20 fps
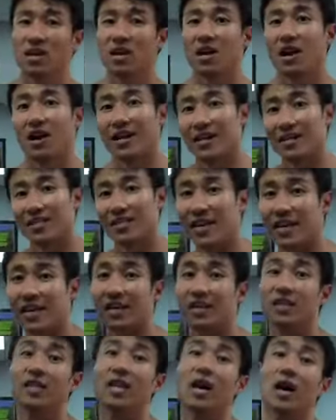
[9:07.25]
are going to take a
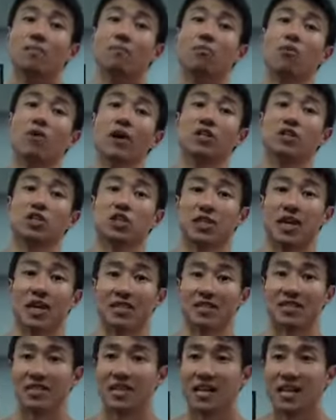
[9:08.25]
lot more
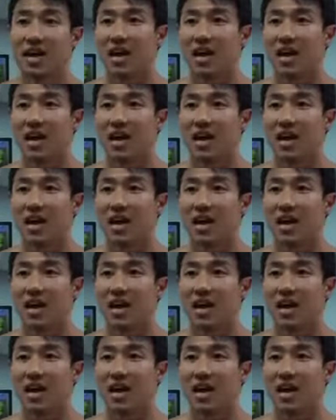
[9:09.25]
exercises,